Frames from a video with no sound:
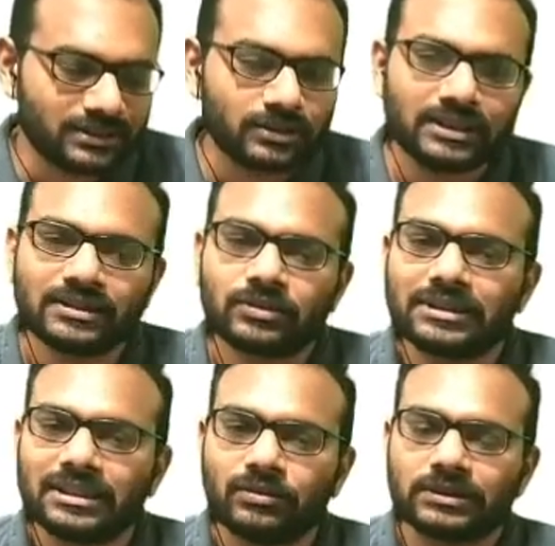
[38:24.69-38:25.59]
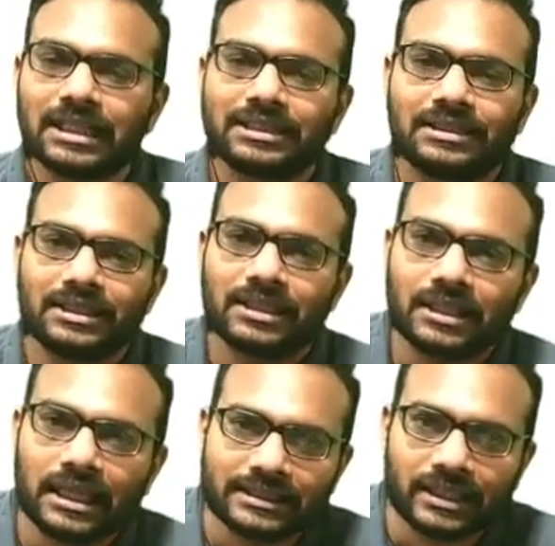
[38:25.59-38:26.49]
So this question was asked in the
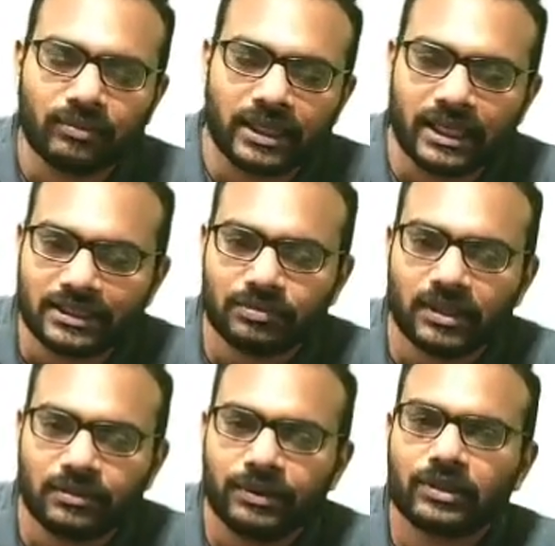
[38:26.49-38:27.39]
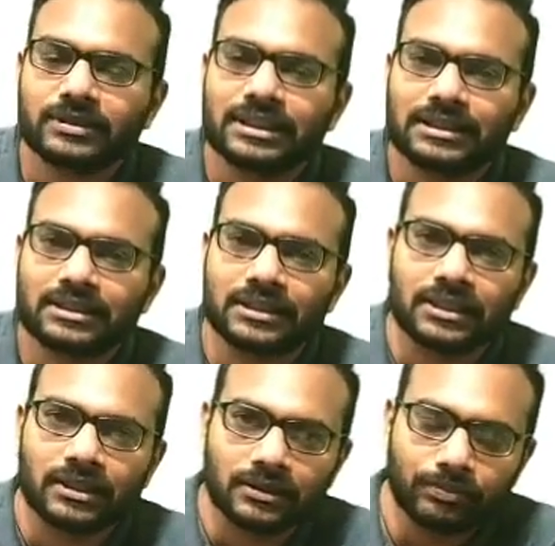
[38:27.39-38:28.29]
classical mechanics part because it's
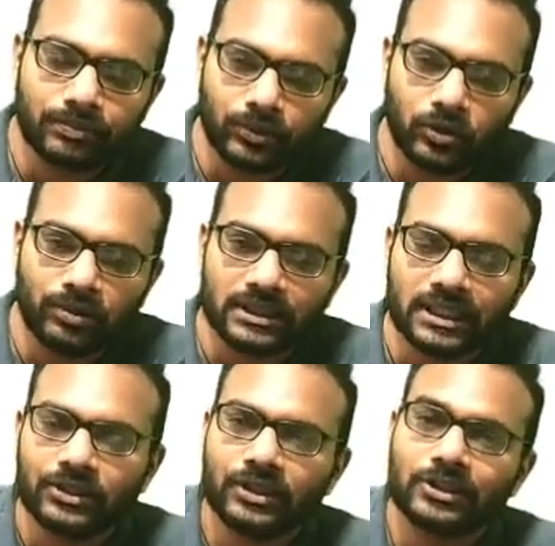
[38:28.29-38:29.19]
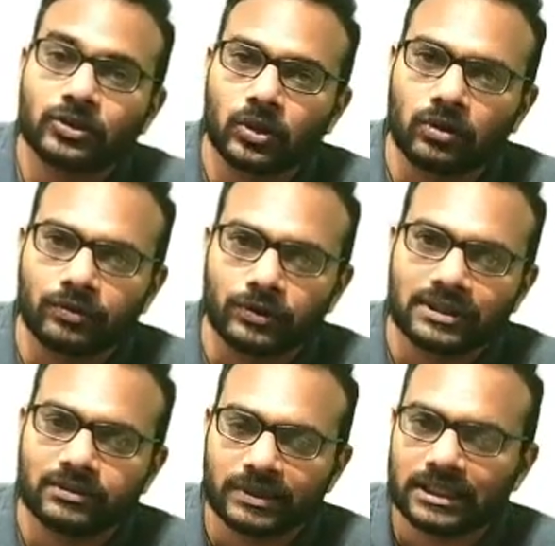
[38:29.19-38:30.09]
a problem that you can solve using
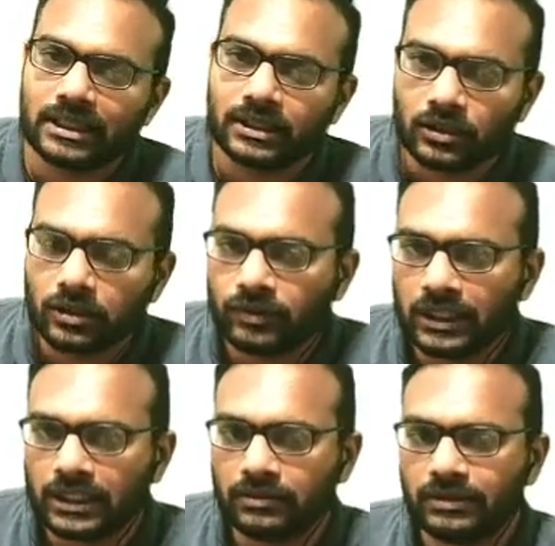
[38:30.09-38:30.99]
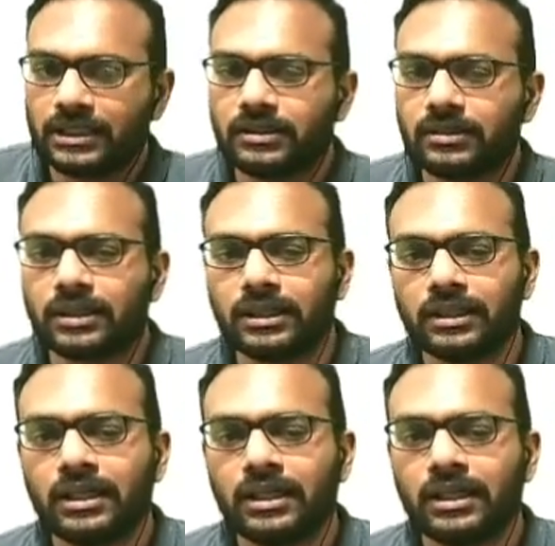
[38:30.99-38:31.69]
special theory of relativity, okay?